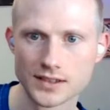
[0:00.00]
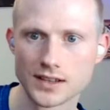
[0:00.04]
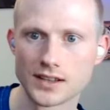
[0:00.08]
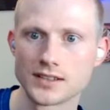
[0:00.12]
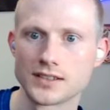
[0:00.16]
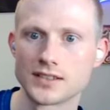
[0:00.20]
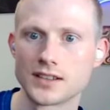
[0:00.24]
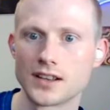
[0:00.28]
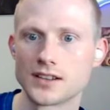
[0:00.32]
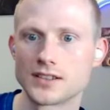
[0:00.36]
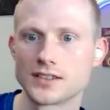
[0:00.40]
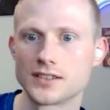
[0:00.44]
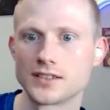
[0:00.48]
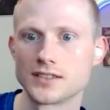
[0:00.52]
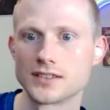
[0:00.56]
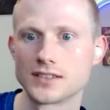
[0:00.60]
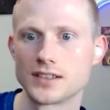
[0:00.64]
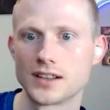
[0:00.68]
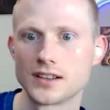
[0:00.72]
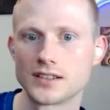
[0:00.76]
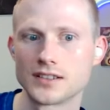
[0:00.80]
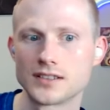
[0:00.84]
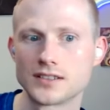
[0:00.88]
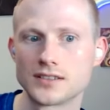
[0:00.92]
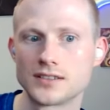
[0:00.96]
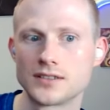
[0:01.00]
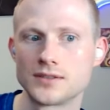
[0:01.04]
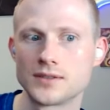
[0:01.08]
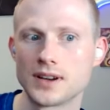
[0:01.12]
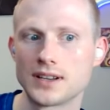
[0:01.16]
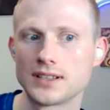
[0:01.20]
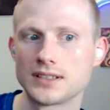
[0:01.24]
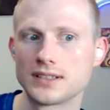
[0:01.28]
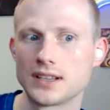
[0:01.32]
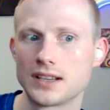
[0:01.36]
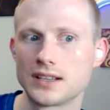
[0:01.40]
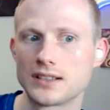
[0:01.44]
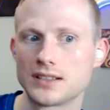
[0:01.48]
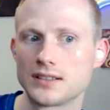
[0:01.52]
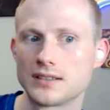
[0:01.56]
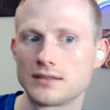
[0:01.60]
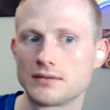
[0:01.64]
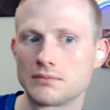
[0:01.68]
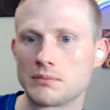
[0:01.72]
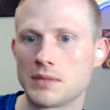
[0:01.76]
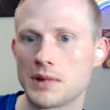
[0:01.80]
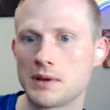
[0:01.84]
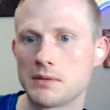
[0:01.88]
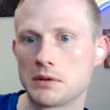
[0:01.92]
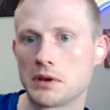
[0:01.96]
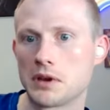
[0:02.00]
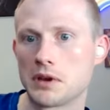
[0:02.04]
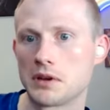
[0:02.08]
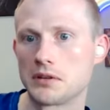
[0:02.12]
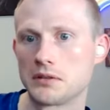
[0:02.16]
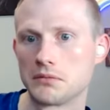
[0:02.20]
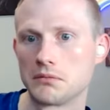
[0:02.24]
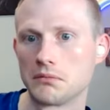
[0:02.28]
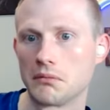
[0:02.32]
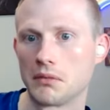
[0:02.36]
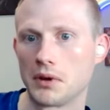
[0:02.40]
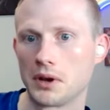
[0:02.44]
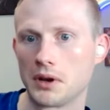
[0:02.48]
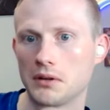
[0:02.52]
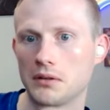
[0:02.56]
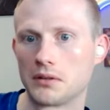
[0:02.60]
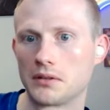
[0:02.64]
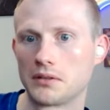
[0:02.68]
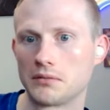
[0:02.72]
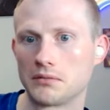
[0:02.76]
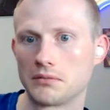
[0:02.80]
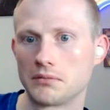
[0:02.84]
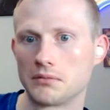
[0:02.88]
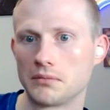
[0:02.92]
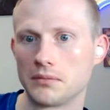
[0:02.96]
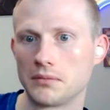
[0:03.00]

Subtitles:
such and such. Do I say? Maybe I do. I don't know.